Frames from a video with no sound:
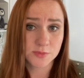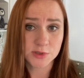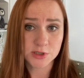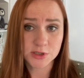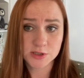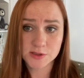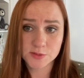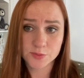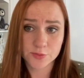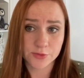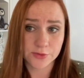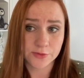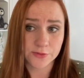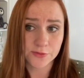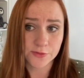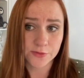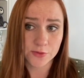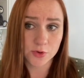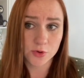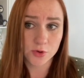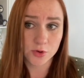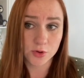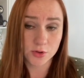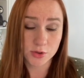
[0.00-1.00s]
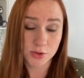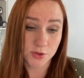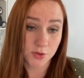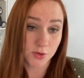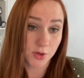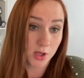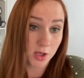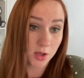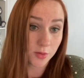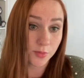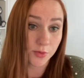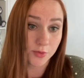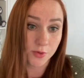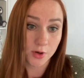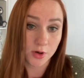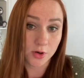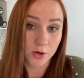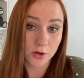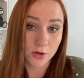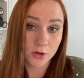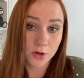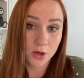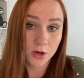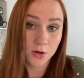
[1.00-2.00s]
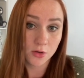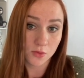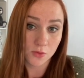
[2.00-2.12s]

just prefer to keep their